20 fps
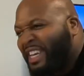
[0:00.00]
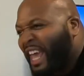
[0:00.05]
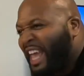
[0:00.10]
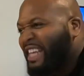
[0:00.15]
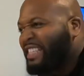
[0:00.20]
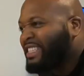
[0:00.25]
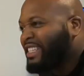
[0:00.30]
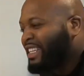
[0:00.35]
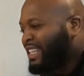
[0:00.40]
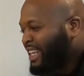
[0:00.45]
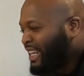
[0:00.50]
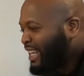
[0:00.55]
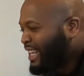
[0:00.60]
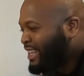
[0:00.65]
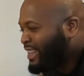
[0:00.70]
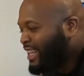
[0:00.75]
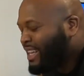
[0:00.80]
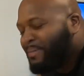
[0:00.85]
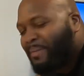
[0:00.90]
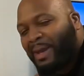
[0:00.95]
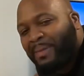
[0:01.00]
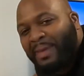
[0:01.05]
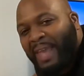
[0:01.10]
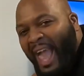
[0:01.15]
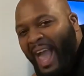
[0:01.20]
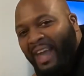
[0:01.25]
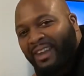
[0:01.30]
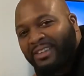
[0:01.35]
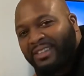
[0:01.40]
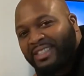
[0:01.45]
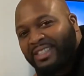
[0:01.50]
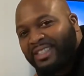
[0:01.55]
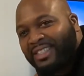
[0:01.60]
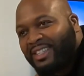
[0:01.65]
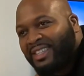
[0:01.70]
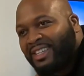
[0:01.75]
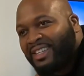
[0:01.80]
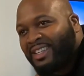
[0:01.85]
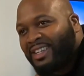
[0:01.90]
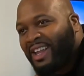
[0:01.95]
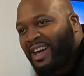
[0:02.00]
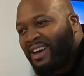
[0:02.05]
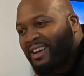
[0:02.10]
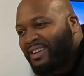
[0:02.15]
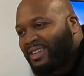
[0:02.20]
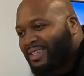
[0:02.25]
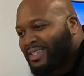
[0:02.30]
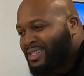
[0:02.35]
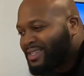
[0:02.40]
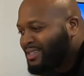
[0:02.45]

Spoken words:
nasally. I think it might be allergies, you know?